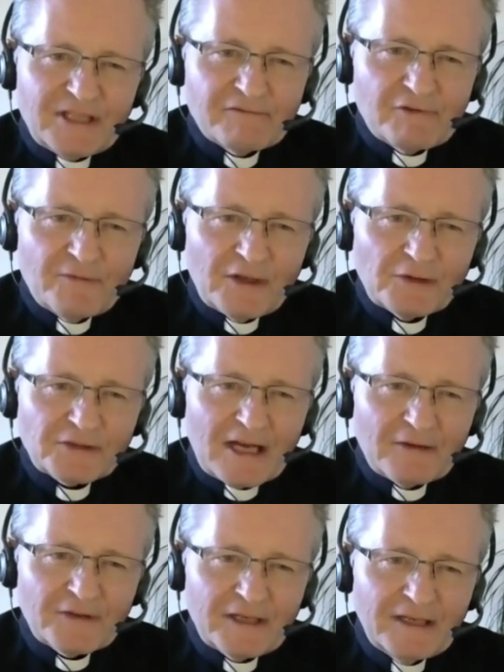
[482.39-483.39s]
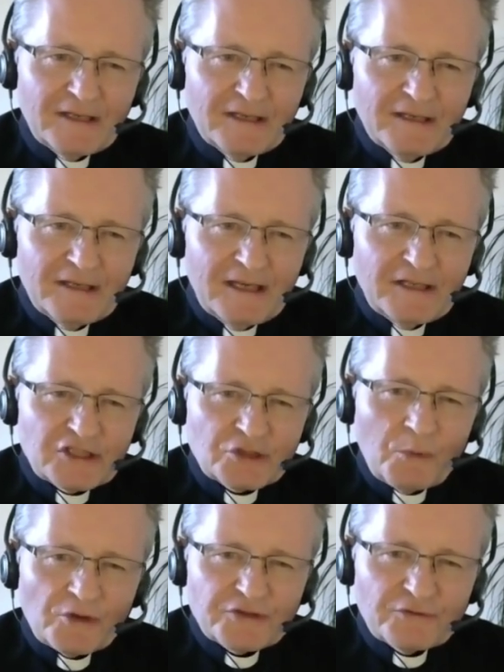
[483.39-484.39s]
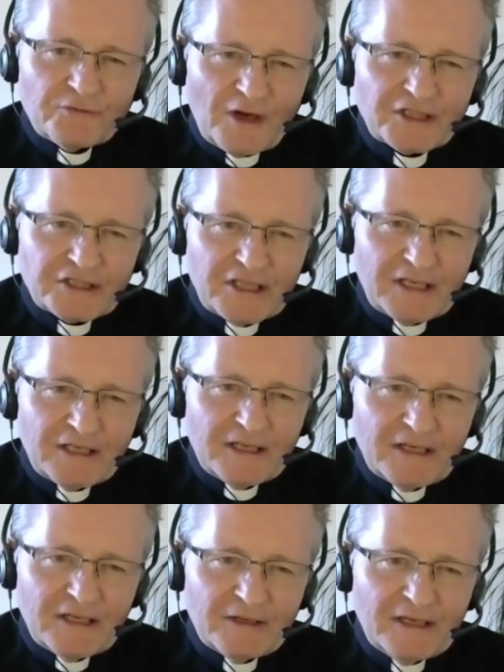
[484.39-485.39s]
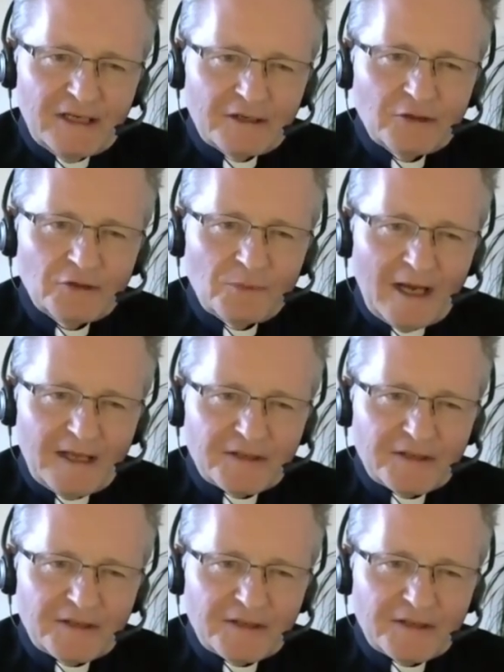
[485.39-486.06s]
It revealed how it just wasn't functioning in a good way.